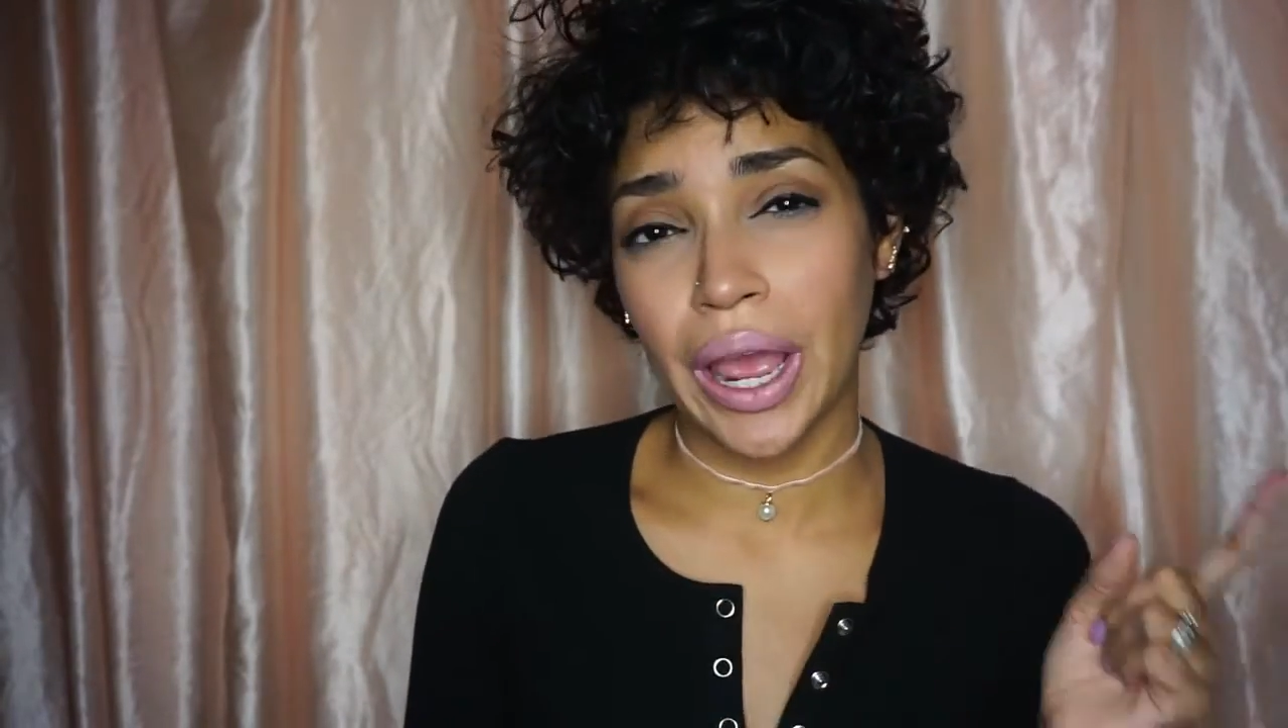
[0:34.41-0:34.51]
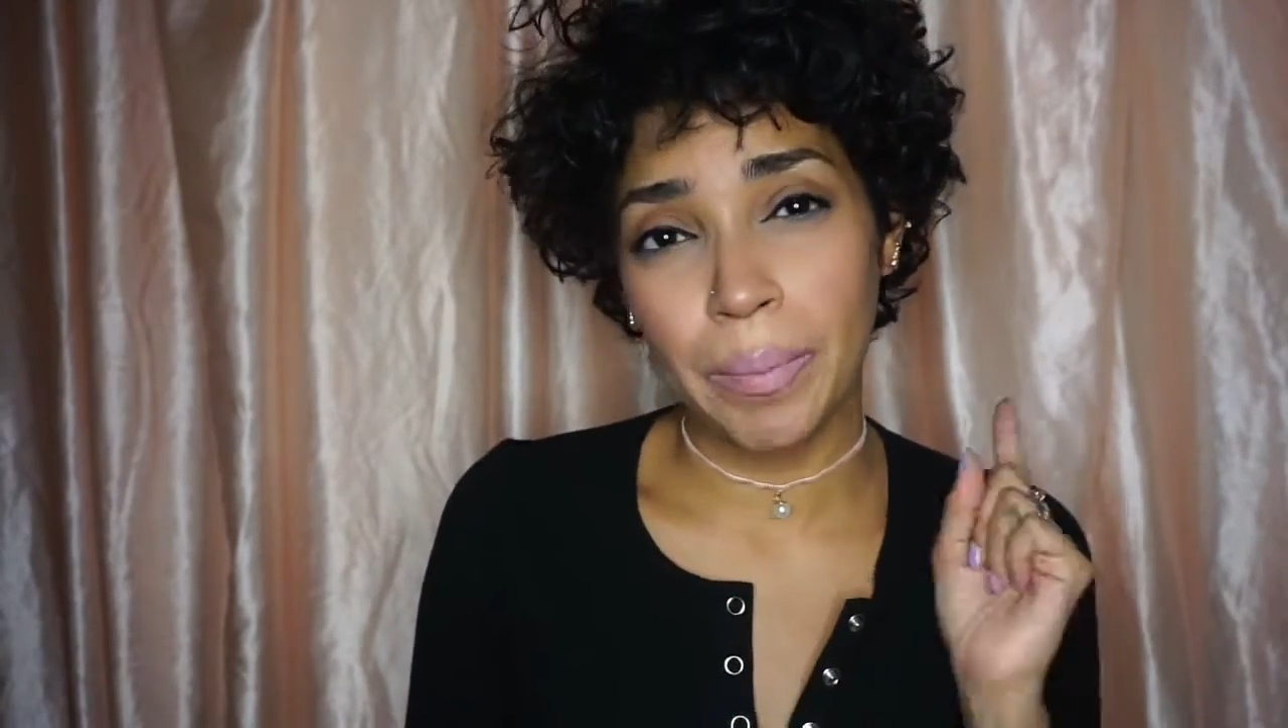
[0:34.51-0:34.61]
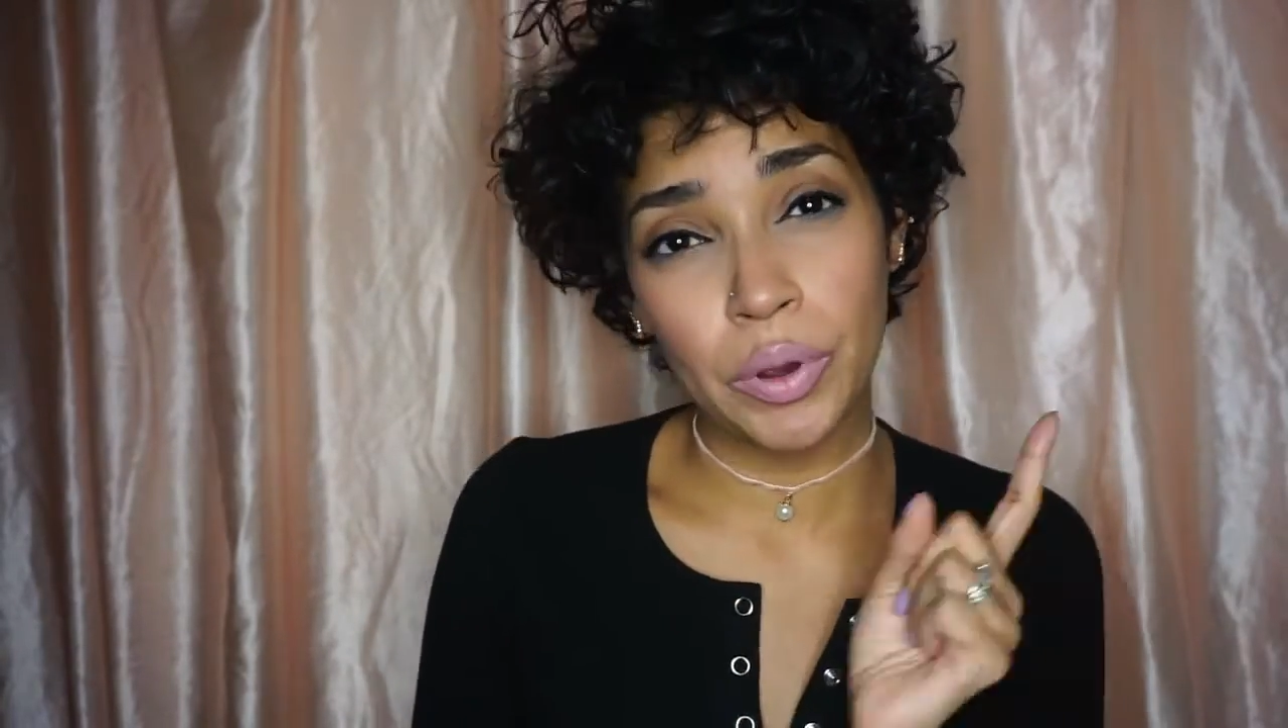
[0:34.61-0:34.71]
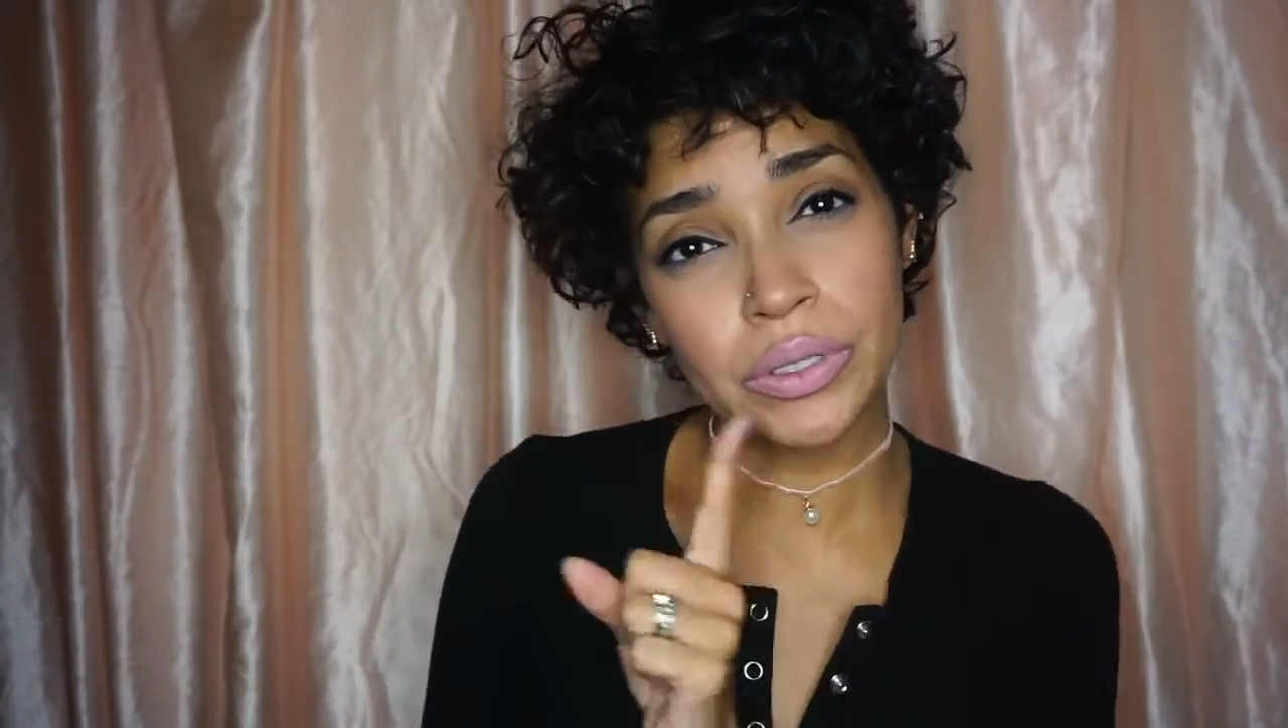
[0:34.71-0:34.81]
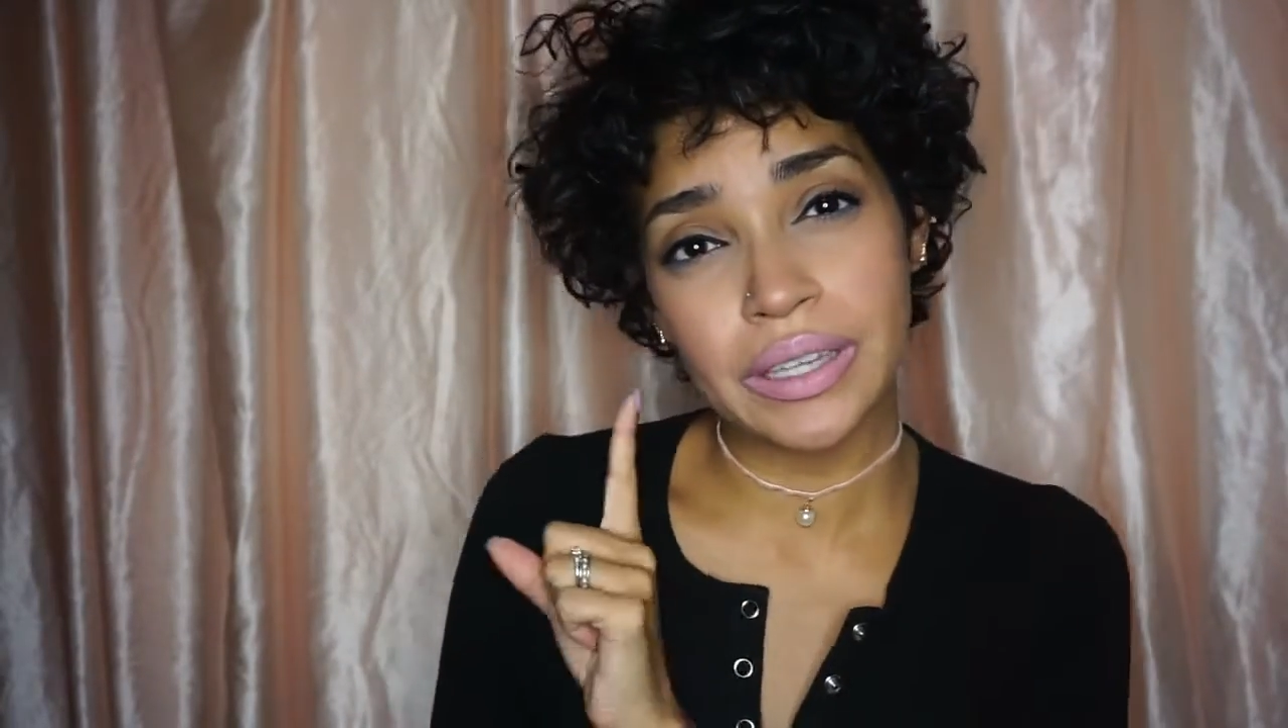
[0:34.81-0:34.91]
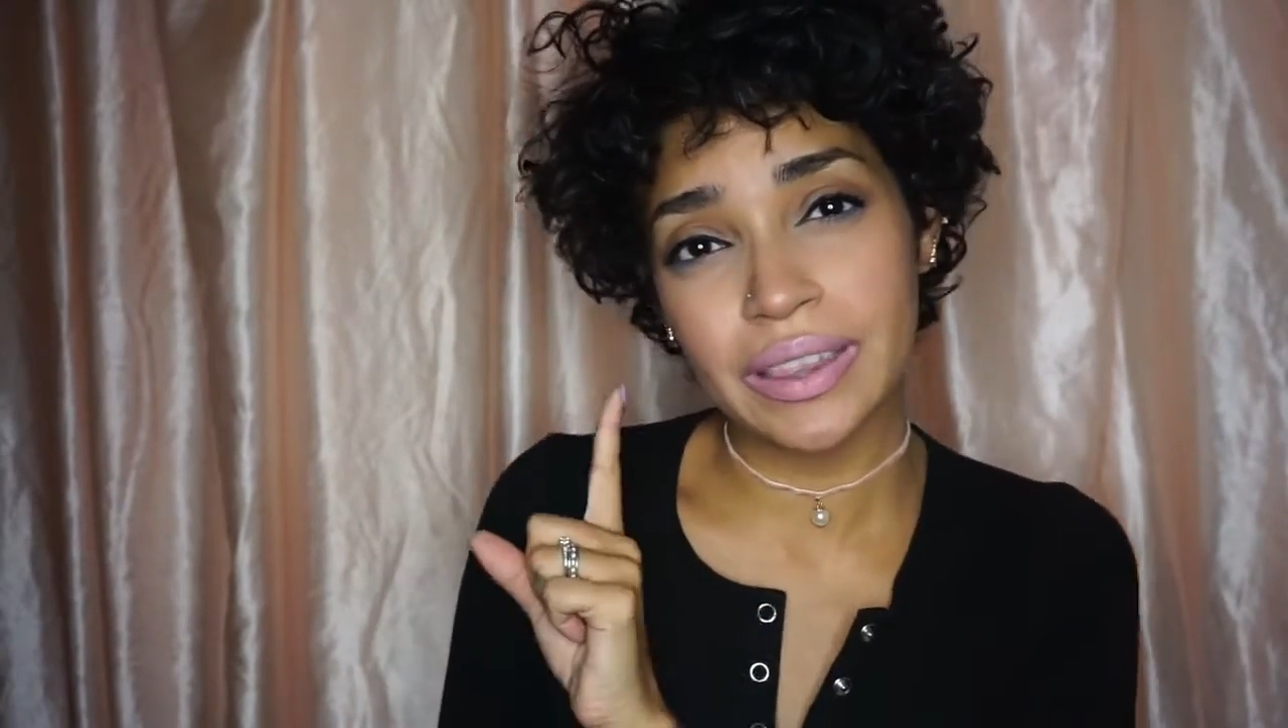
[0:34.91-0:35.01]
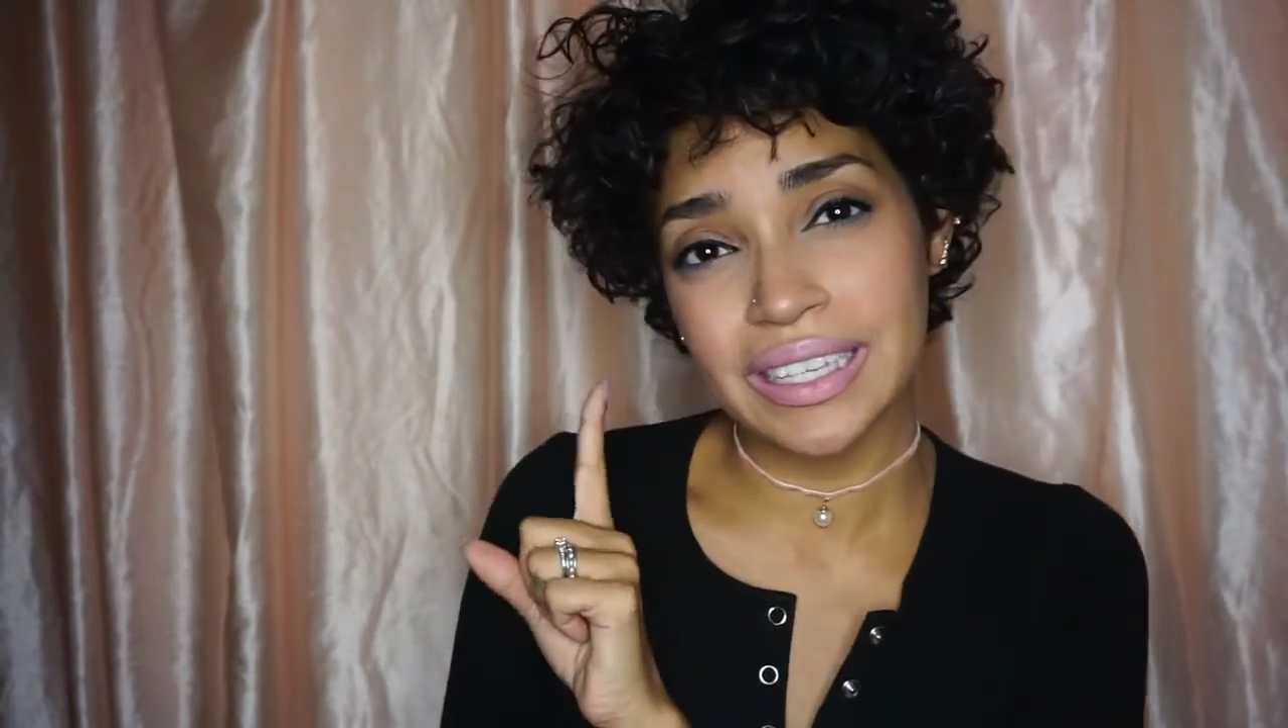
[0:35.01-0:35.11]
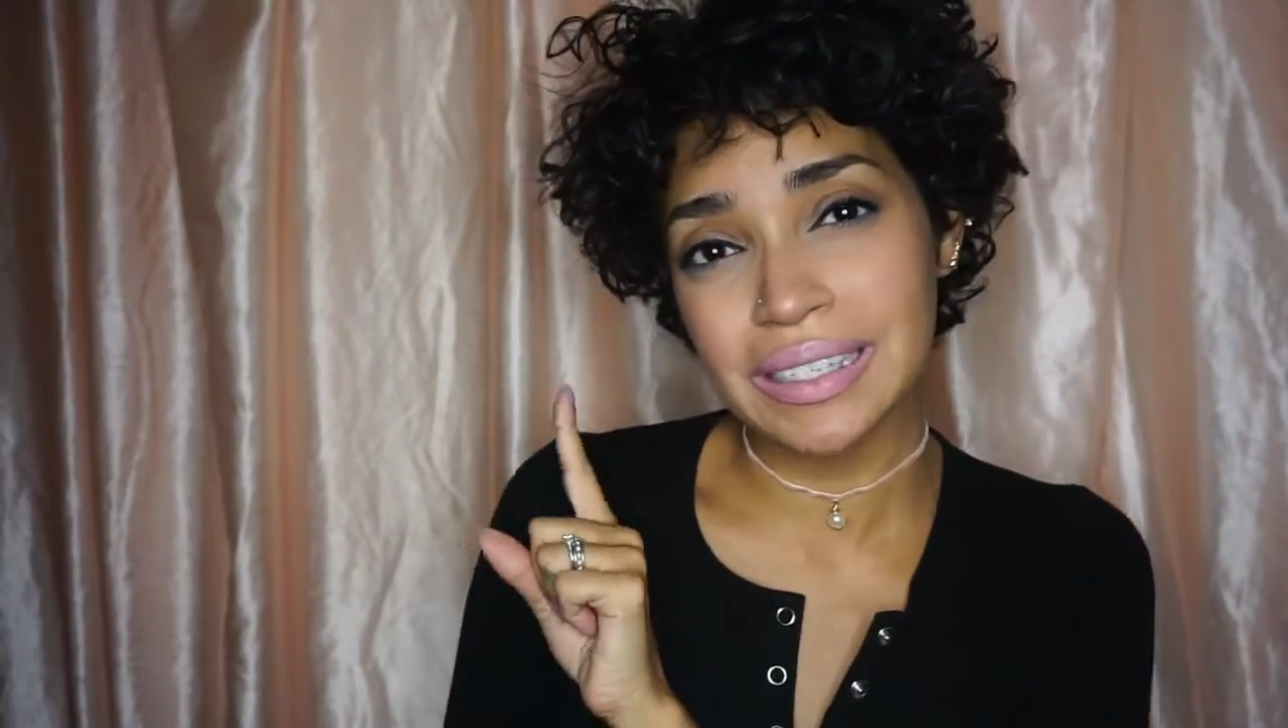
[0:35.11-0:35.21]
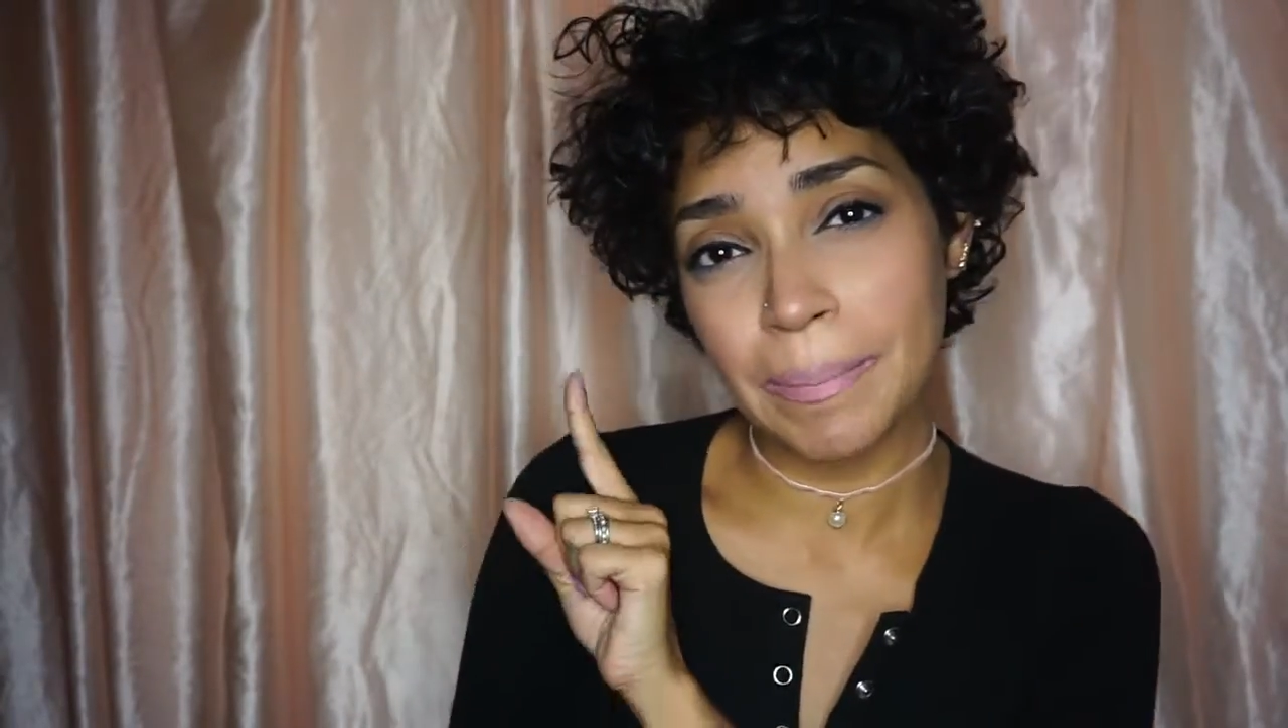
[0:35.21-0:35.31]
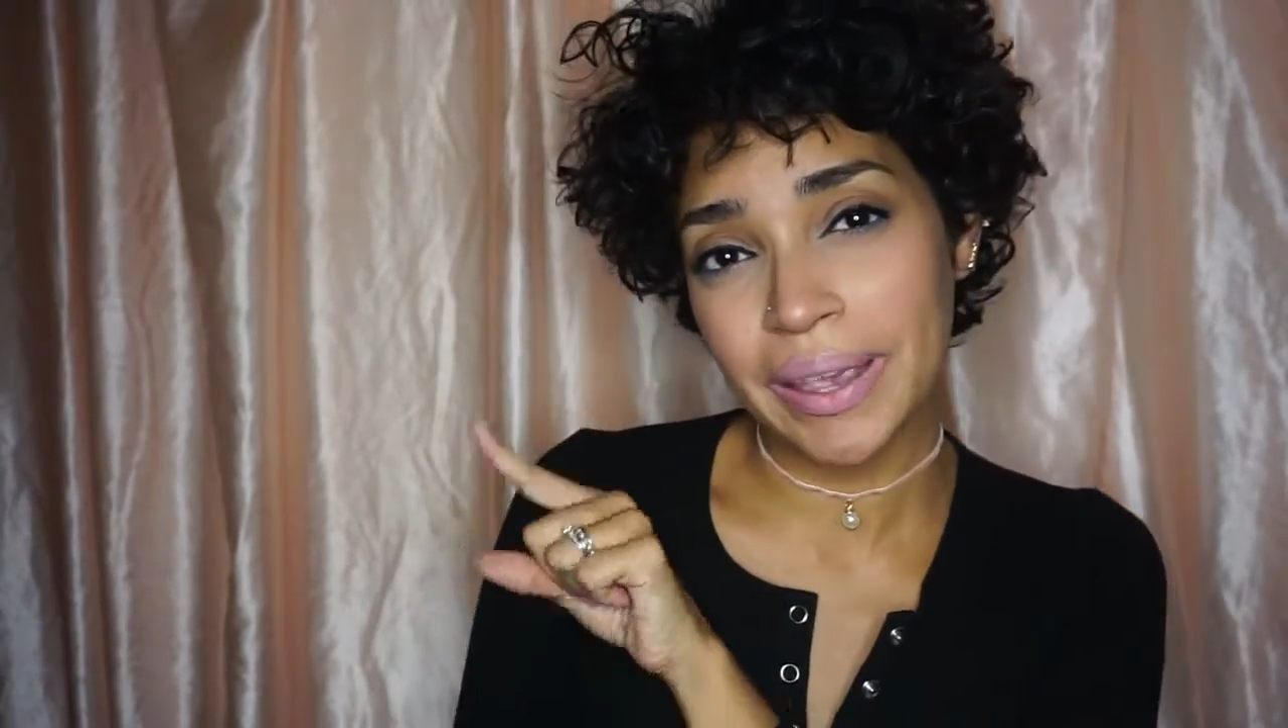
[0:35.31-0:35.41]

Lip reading: I posted this